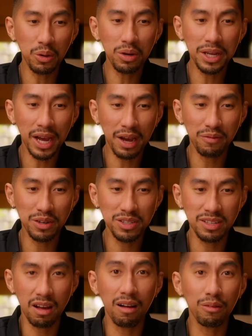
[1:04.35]
We only have
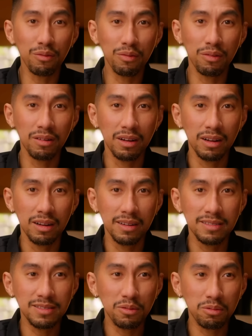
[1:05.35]
ourselves.
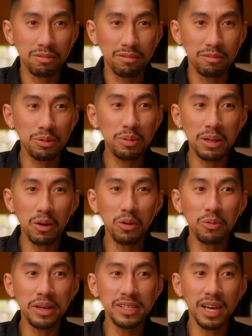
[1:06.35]
So we will
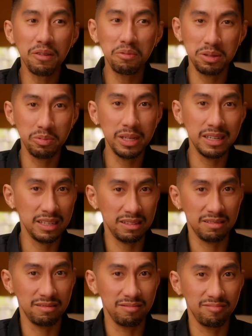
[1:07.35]
always have what we
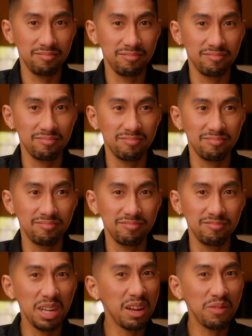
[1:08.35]
need.
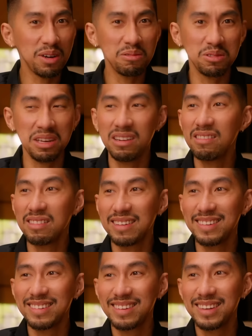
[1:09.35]
We never lose
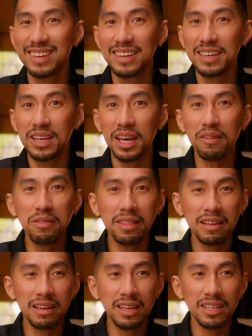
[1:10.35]
anything
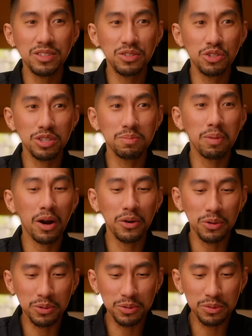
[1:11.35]
everything is just
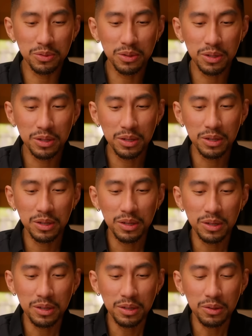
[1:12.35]
borrowed.
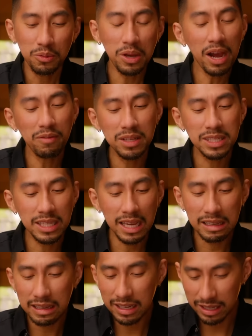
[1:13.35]
We have this
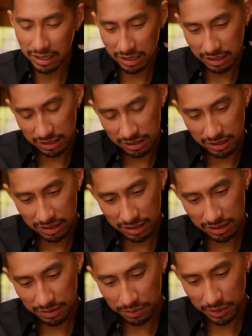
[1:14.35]
saying
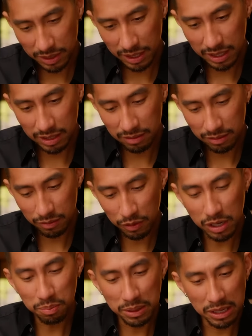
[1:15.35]
in
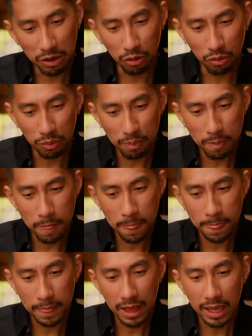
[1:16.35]
Filipino,
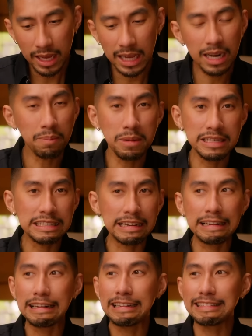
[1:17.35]
hiram na
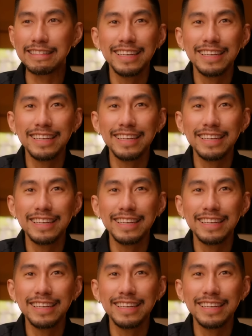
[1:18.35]
saglit.